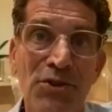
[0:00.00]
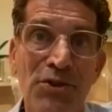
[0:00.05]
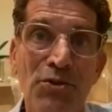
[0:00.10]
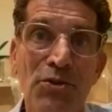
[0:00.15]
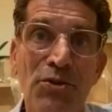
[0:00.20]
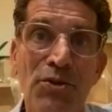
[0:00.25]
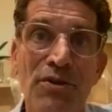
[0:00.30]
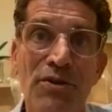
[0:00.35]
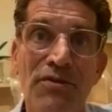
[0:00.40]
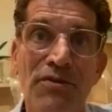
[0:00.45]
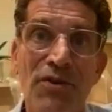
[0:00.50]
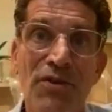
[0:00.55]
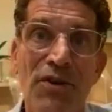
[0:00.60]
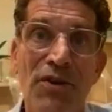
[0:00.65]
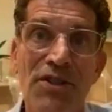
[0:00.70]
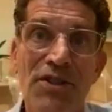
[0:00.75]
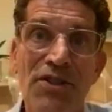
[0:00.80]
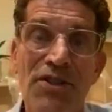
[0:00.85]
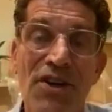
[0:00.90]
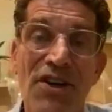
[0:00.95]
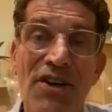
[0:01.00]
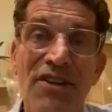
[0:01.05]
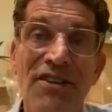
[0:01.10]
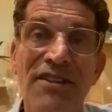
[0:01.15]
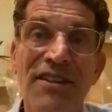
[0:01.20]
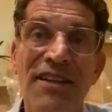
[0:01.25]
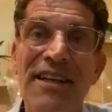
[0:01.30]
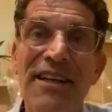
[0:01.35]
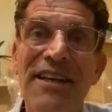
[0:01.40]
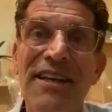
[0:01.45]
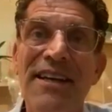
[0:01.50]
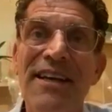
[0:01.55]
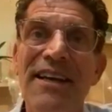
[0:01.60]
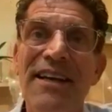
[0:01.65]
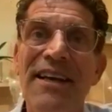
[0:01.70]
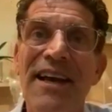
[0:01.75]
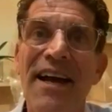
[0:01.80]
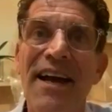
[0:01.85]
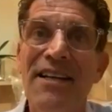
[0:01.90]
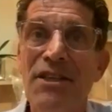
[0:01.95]
tool for us all.
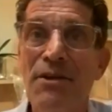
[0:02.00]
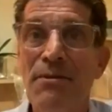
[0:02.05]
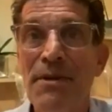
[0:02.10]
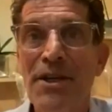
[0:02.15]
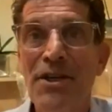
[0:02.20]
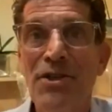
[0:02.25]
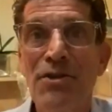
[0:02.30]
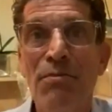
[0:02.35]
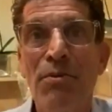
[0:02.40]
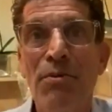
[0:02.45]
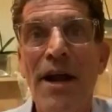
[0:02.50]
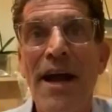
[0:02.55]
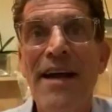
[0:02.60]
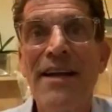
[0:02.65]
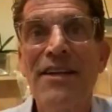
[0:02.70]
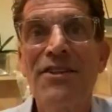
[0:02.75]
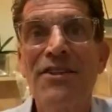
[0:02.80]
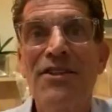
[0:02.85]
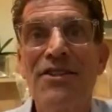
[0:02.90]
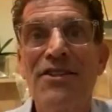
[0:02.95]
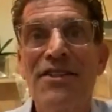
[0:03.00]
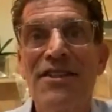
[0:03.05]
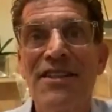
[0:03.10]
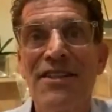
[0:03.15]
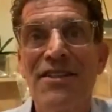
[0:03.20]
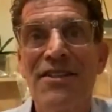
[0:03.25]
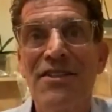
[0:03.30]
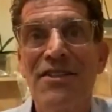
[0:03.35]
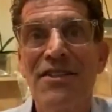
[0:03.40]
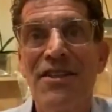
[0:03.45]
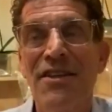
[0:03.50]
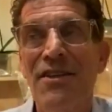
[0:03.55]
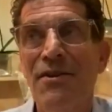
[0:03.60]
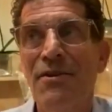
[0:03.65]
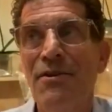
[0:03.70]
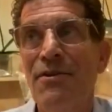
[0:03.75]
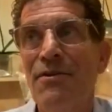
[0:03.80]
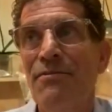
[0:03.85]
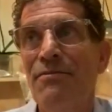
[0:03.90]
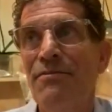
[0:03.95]
As I begin to practice this
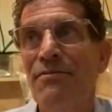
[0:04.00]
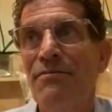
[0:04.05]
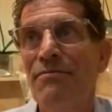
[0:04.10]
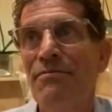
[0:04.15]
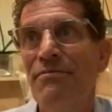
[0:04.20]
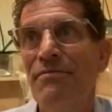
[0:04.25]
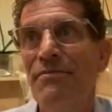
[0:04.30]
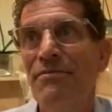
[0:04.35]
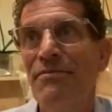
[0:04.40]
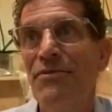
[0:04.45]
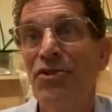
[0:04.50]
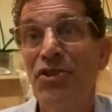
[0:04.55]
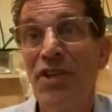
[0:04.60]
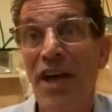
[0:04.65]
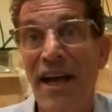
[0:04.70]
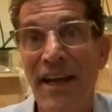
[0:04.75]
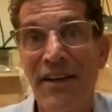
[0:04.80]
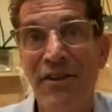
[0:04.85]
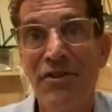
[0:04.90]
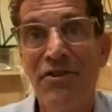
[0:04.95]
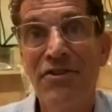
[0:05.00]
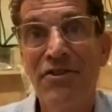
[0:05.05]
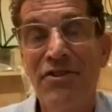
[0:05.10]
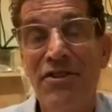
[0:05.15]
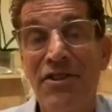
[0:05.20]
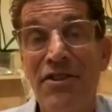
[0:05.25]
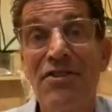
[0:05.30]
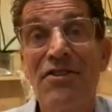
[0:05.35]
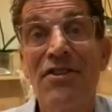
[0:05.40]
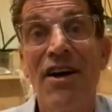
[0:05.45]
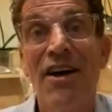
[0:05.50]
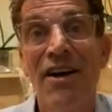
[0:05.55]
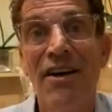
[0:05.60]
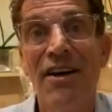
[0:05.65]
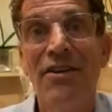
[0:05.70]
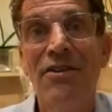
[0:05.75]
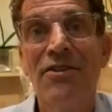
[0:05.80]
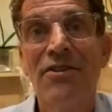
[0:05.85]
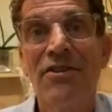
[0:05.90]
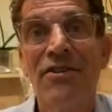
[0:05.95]
science, this
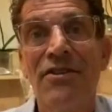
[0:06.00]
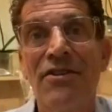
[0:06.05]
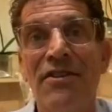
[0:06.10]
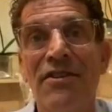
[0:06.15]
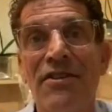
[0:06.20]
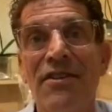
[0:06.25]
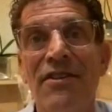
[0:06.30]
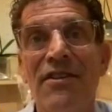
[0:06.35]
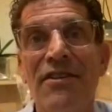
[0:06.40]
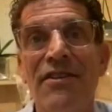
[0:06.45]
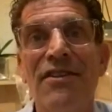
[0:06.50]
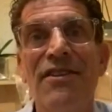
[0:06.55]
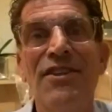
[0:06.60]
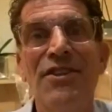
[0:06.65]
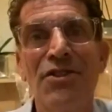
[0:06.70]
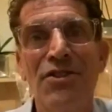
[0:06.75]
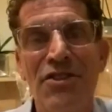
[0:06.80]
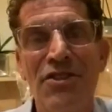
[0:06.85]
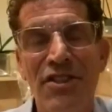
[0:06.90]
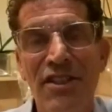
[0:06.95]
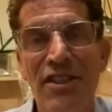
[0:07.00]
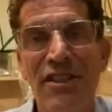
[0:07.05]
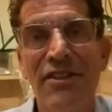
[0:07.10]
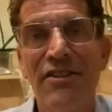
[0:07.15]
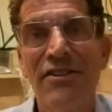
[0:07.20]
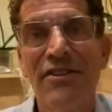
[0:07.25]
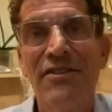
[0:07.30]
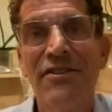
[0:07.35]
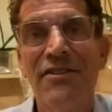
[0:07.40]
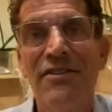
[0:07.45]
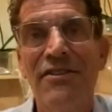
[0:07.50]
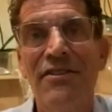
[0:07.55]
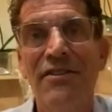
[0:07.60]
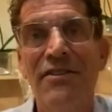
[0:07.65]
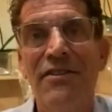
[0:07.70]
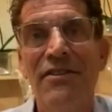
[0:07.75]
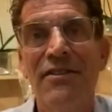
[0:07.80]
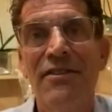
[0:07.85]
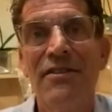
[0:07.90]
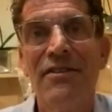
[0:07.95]
art, this skill
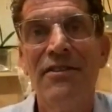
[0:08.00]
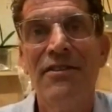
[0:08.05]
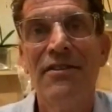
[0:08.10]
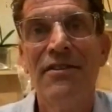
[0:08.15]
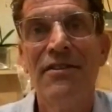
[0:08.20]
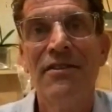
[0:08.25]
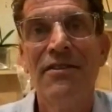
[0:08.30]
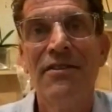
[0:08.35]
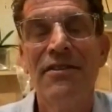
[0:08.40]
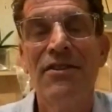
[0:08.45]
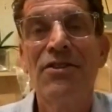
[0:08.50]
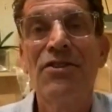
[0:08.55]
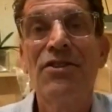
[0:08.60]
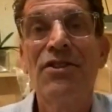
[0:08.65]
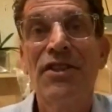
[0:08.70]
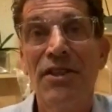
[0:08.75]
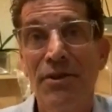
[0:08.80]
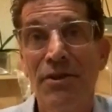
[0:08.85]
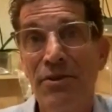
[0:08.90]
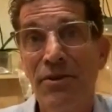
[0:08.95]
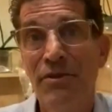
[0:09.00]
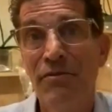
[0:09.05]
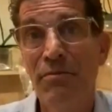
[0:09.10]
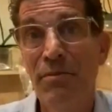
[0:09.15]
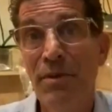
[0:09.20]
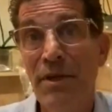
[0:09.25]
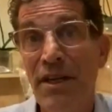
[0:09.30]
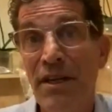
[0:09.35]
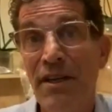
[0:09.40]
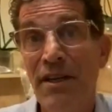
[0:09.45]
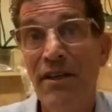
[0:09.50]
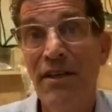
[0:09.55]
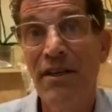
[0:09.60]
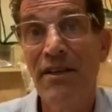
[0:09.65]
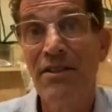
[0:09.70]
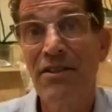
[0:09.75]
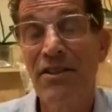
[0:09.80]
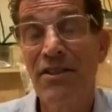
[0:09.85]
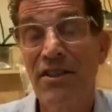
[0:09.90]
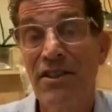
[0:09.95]
of being
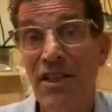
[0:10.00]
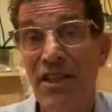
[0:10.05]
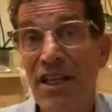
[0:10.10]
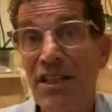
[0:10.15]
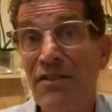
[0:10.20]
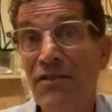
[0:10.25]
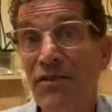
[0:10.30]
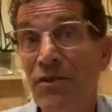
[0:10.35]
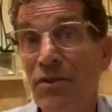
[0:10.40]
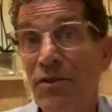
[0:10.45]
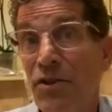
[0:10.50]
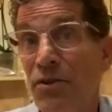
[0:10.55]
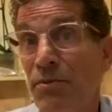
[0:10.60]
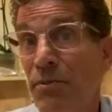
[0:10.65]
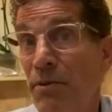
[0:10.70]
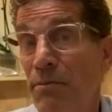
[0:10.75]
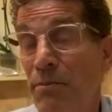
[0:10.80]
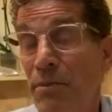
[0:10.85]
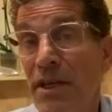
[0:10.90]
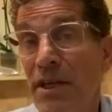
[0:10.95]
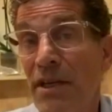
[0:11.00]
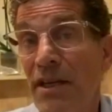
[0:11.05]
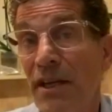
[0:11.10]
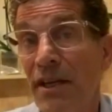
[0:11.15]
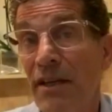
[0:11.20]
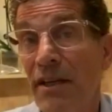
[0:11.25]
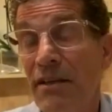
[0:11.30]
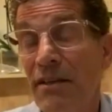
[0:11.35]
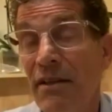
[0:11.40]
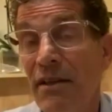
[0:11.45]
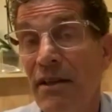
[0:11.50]
a successful human being,